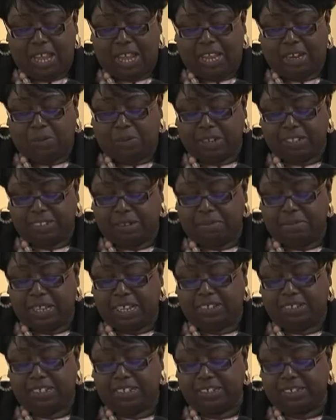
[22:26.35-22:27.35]
It was
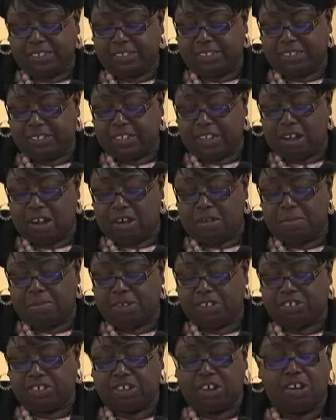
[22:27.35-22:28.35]
amazing to see how
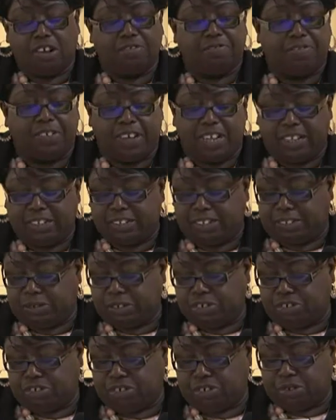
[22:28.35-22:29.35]
much confidence
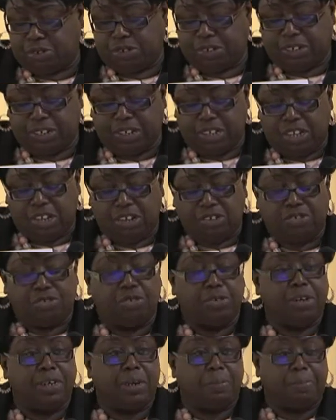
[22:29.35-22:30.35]
was shown
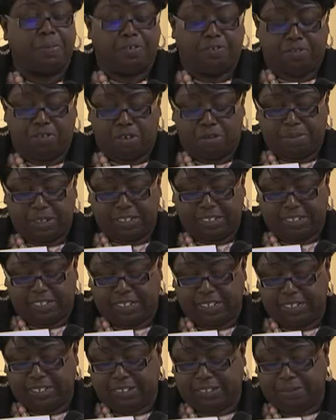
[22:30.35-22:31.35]
during the
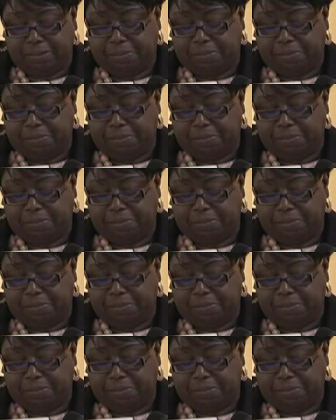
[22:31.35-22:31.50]
performances.